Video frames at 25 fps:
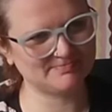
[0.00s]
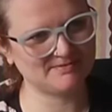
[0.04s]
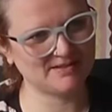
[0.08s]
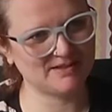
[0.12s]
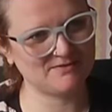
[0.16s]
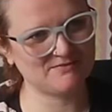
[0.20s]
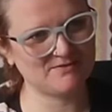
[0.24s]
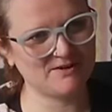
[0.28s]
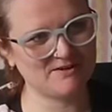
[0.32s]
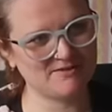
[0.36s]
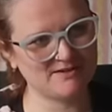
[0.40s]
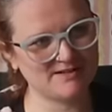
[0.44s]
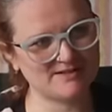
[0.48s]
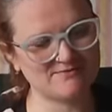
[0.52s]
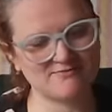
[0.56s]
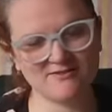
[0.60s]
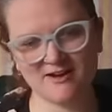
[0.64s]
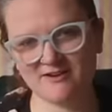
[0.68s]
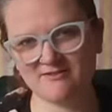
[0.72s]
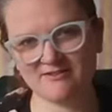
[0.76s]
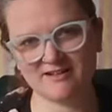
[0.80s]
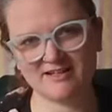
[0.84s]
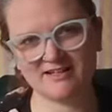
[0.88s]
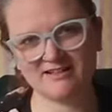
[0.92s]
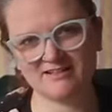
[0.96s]
I'm very,
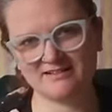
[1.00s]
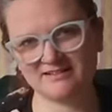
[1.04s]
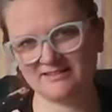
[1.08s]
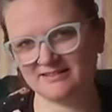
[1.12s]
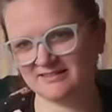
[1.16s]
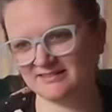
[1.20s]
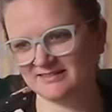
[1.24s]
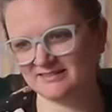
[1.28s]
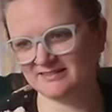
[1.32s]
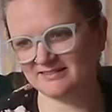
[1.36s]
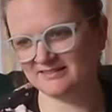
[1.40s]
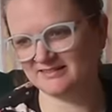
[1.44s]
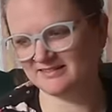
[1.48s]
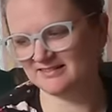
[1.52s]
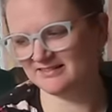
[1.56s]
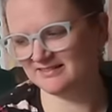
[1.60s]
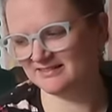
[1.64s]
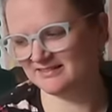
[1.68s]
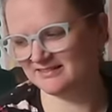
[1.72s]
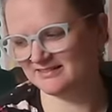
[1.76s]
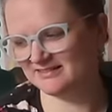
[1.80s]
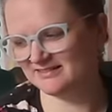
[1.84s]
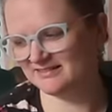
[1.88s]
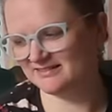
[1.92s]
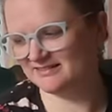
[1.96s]
very
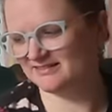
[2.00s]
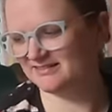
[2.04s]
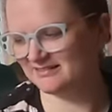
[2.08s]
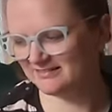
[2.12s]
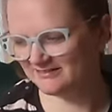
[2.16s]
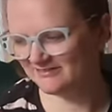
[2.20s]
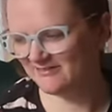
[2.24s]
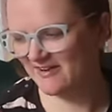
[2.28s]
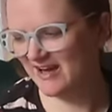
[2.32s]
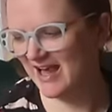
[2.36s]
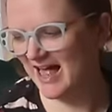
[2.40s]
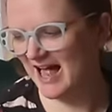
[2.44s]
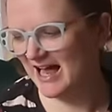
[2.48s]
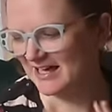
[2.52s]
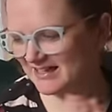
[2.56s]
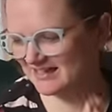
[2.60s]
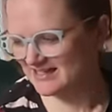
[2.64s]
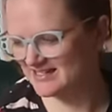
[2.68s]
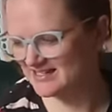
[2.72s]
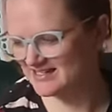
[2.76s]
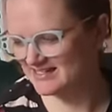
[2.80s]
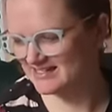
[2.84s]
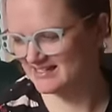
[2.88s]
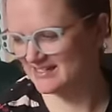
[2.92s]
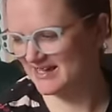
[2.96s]

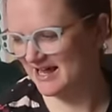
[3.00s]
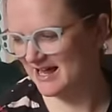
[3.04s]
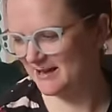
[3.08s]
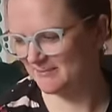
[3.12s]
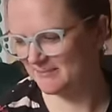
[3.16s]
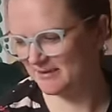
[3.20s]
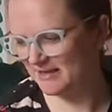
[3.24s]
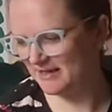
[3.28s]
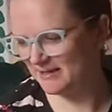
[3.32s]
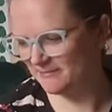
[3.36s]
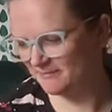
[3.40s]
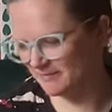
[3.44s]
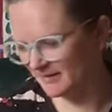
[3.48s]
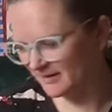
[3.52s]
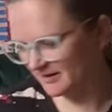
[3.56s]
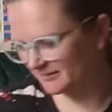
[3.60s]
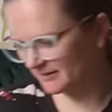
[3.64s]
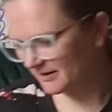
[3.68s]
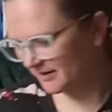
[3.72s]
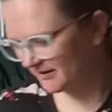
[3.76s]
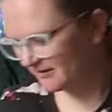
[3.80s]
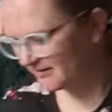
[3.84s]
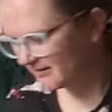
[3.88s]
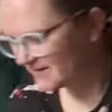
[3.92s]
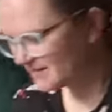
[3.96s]
relaxed and happy. But I'm
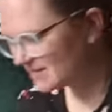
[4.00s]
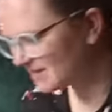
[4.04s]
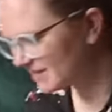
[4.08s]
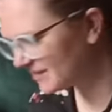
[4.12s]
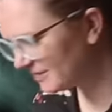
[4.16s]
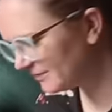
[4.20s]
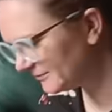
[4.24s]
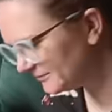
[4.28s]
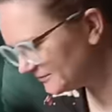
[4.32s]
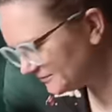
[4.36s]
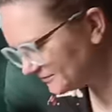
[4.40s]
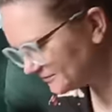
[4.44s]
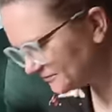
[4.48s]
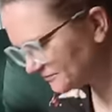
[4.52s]
going to